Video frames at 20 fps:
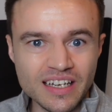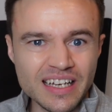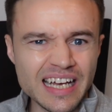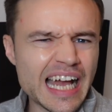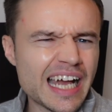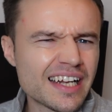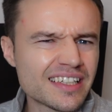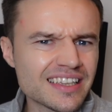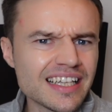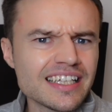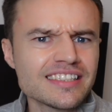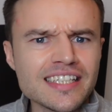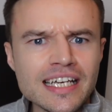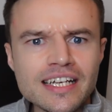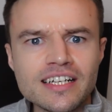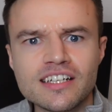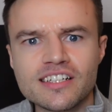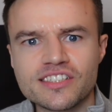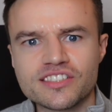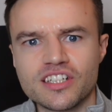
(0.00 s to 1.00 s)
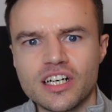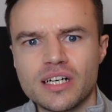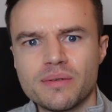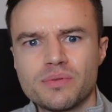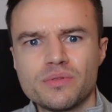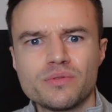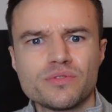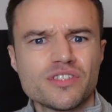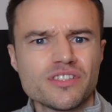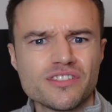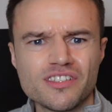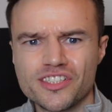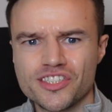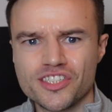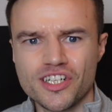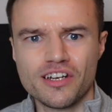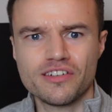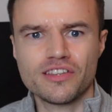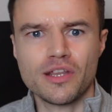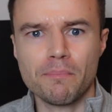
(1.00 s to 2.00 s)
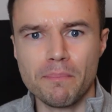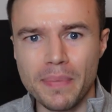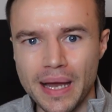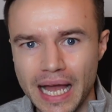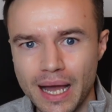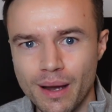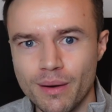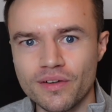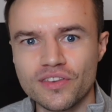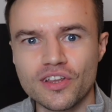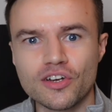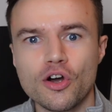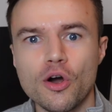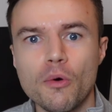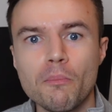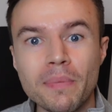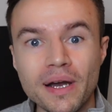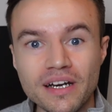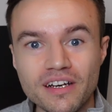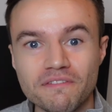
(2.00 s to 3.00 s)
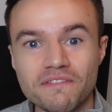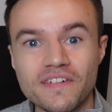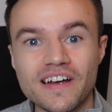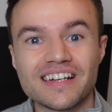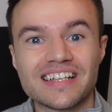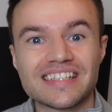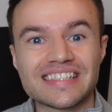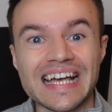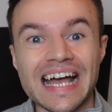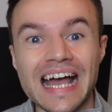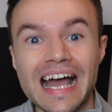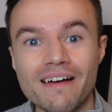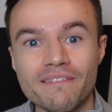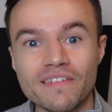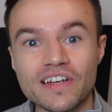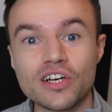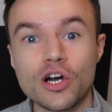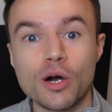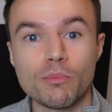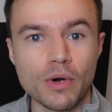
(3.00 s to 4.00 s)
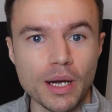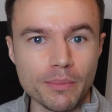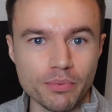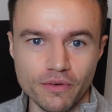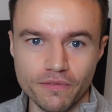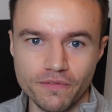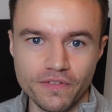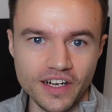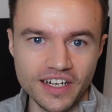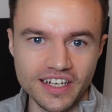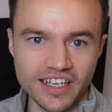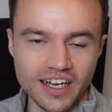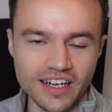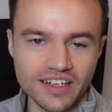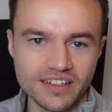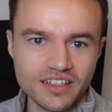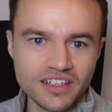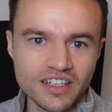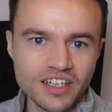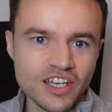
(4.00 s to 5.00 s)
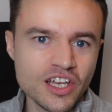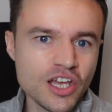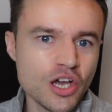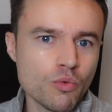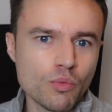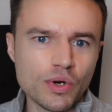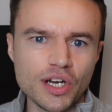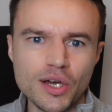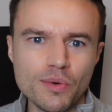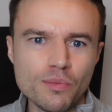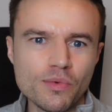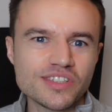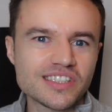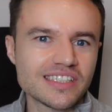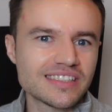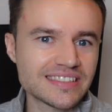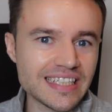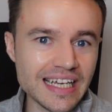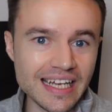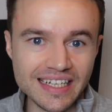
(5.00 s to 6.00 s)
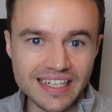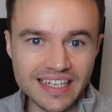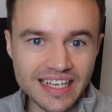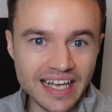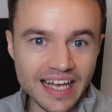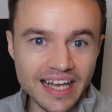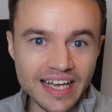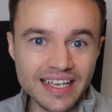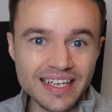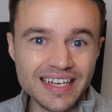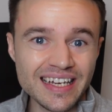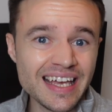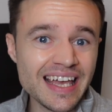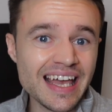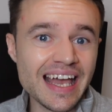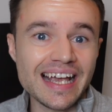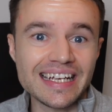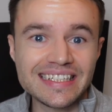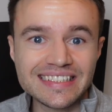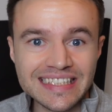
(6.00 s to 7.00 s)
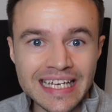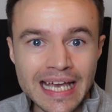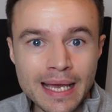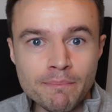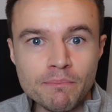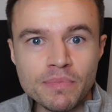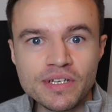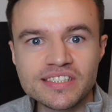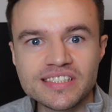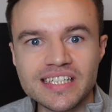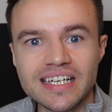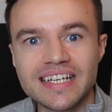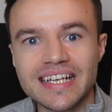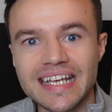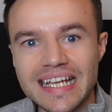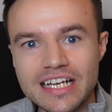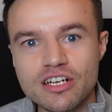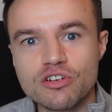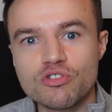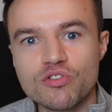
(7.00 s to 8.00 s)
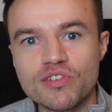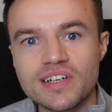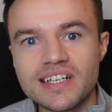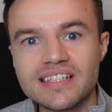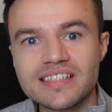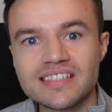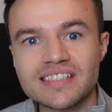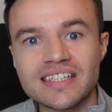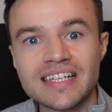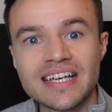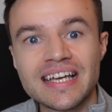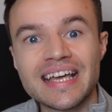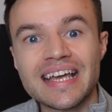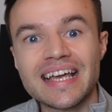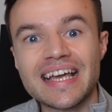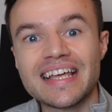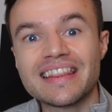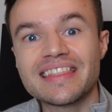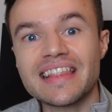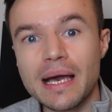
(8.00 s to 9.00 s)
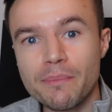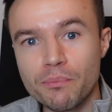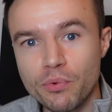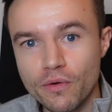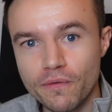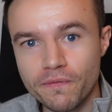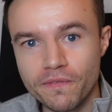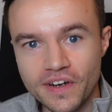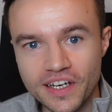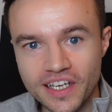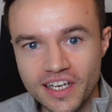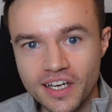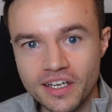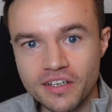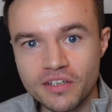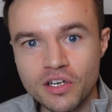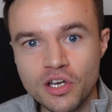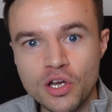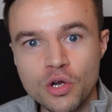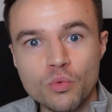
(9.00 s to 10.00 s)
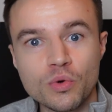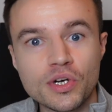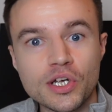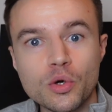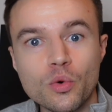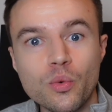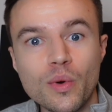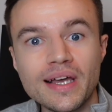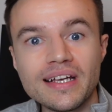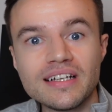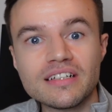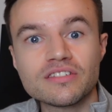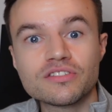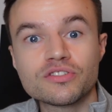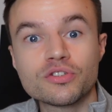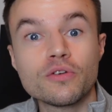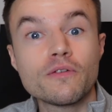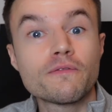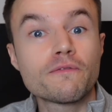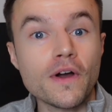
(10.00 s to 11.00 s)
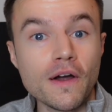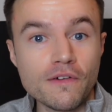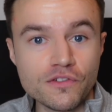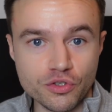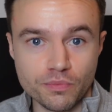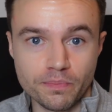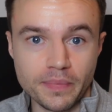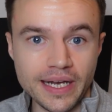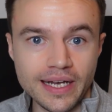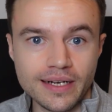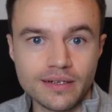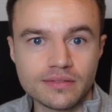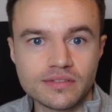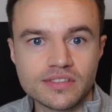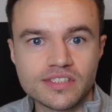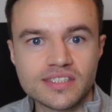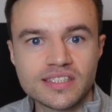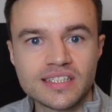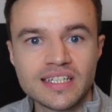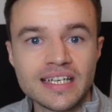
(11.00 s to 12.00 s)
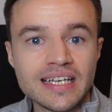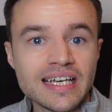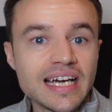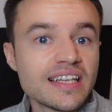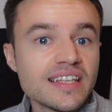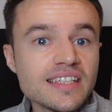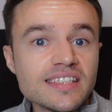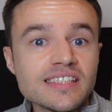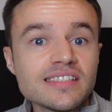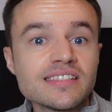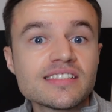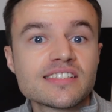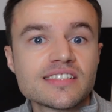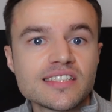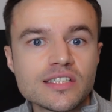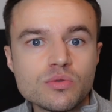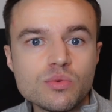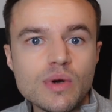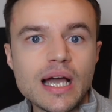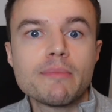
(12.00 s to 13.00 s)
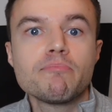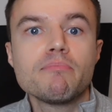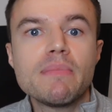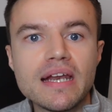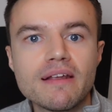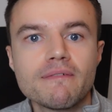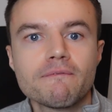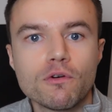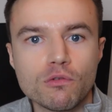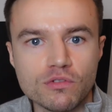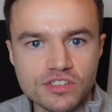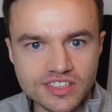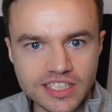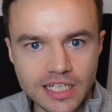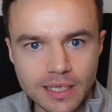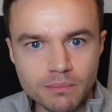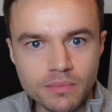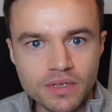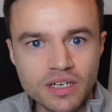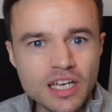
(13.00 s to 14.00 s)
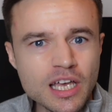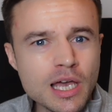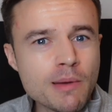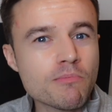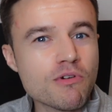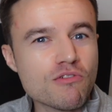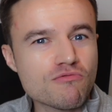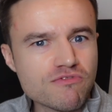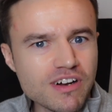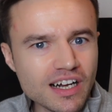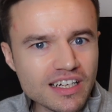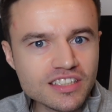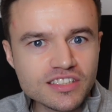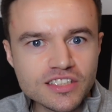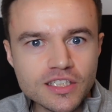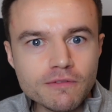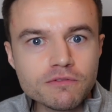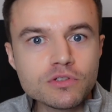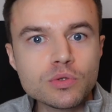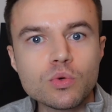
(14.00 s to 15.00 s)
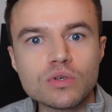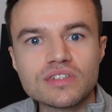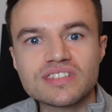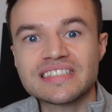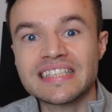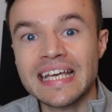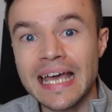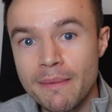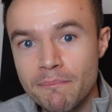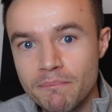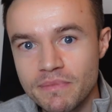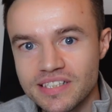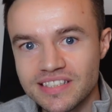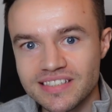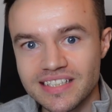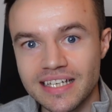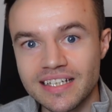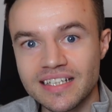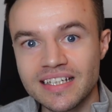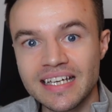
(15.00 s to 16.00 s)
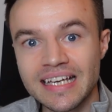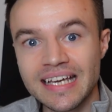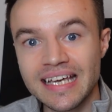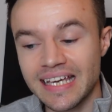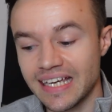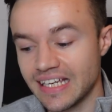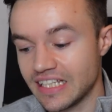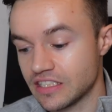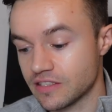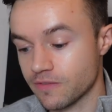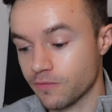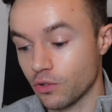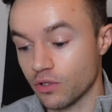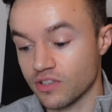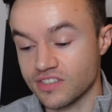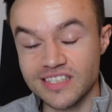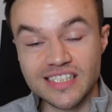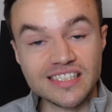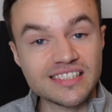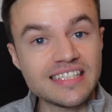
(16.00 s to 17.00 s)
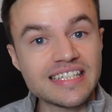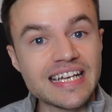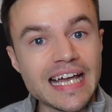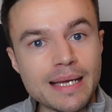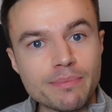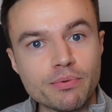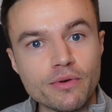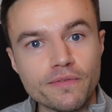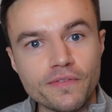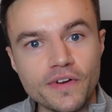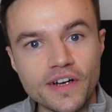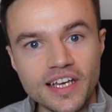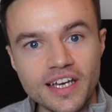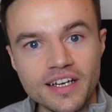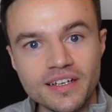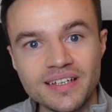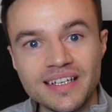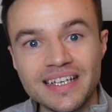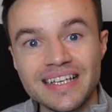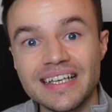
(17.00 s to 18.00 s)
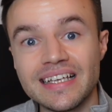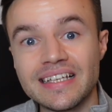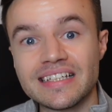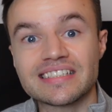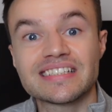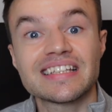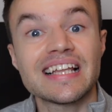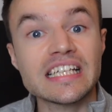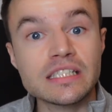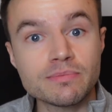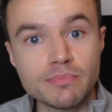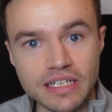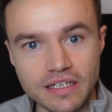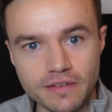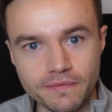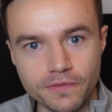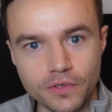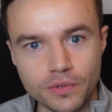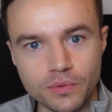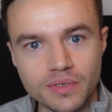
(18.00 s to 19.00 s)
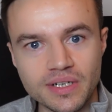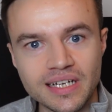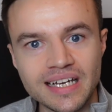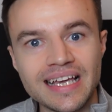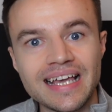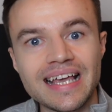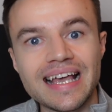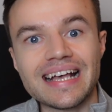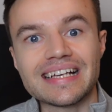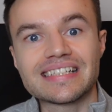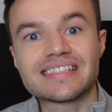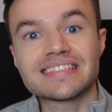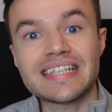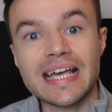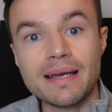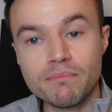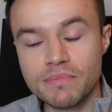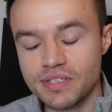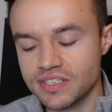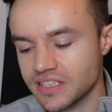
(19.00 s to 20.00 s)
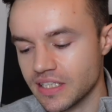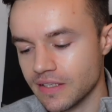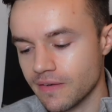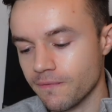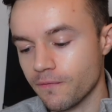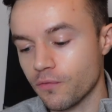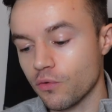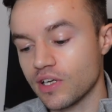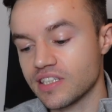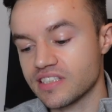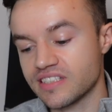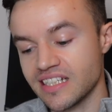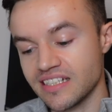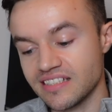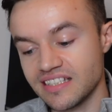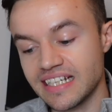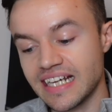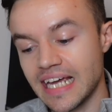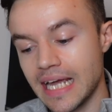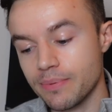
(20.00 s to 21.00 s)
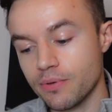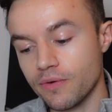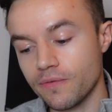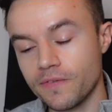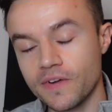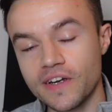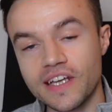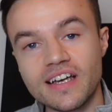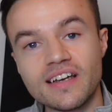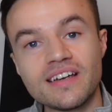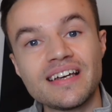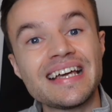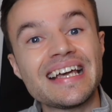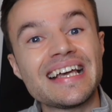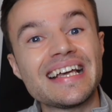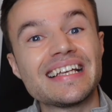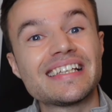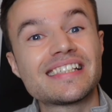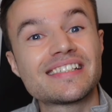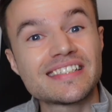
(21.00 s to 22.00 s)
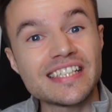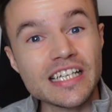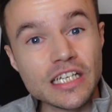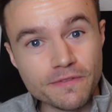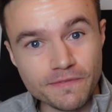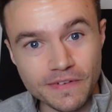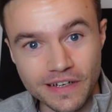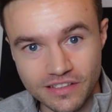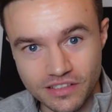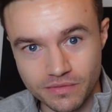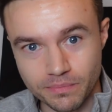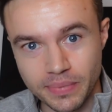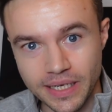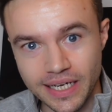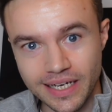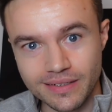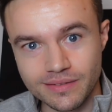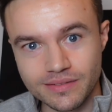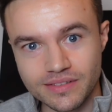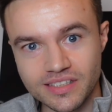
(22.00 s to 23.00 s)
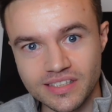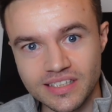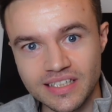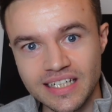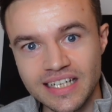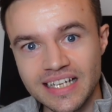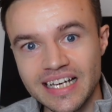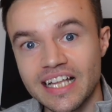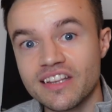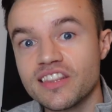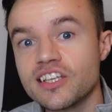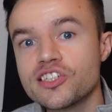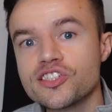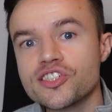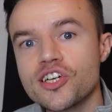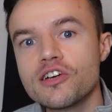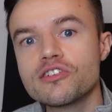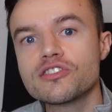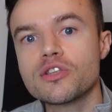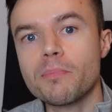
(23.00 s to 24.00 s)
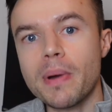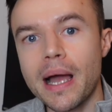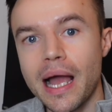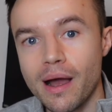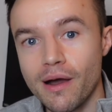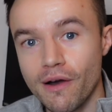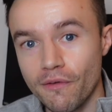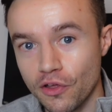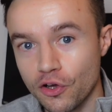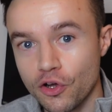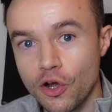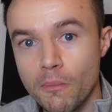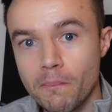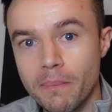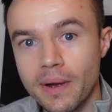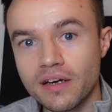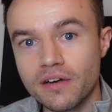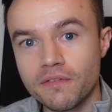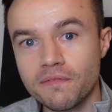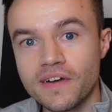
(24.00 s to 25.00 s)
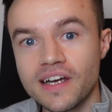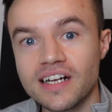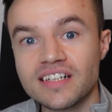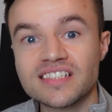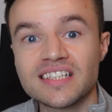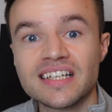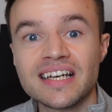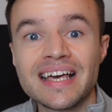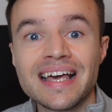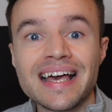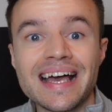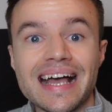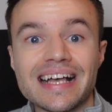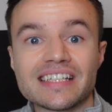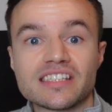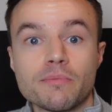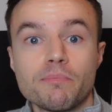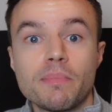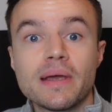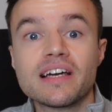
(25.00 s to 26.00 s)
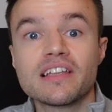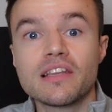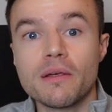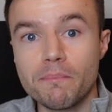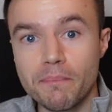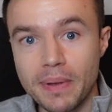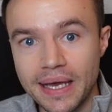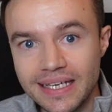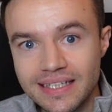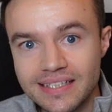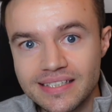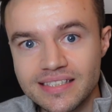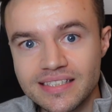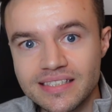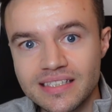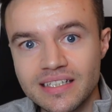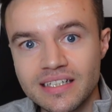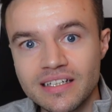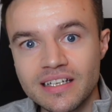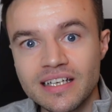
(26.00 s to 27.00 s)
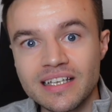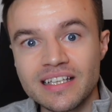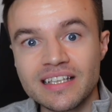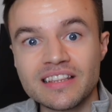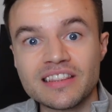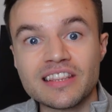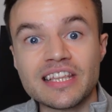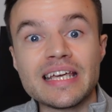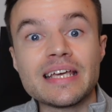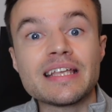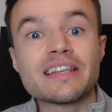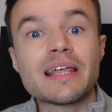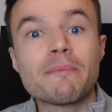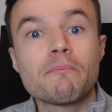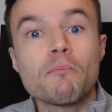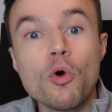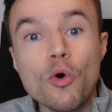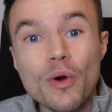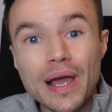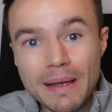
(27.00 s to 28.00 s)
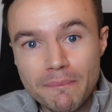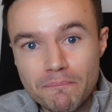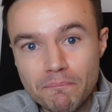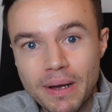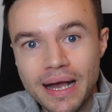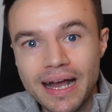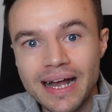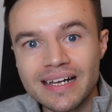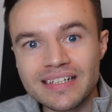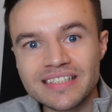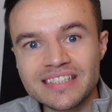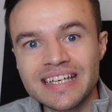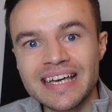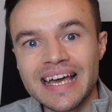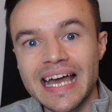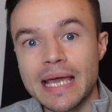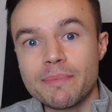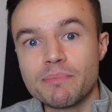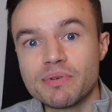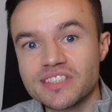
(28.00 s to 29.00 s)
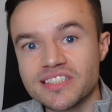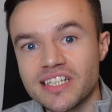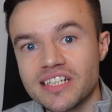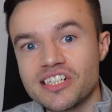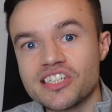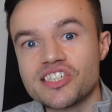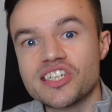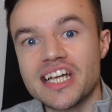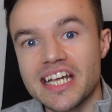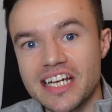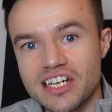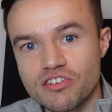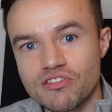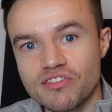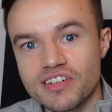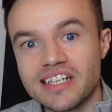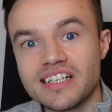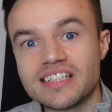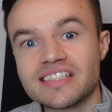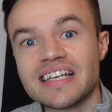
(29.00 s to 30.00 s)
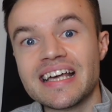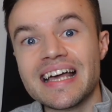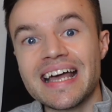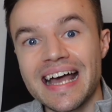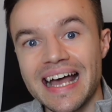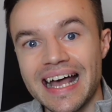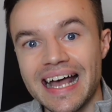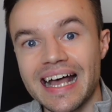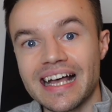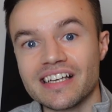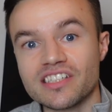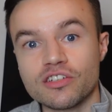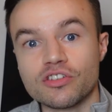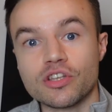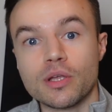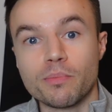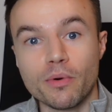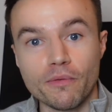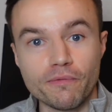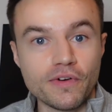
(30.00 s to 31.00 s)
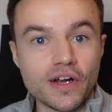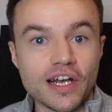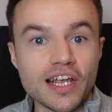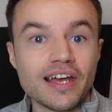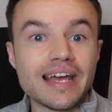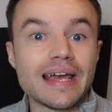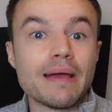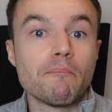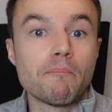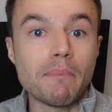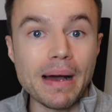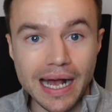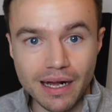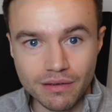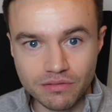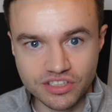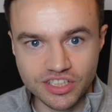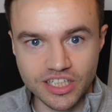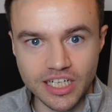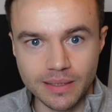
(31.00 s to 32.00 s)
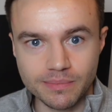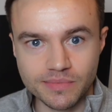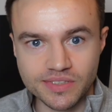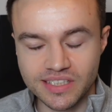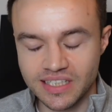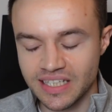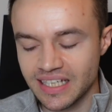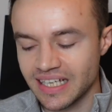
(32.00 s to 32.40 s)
And let's take an example just to show the power the compound effect is having on my portfolio. When I was at 10k, a 10% increase in that portfolio would equate to £500. And this is still a meaningful sum, but relative to what 10% is for a 60k portfolio, it's less meaningful, as 10% for a 60k portfolio is £6,000. And this shows the power of the compound effect, as the bigger the base, the more impact a percentage increase has on the portfolio in pound terms.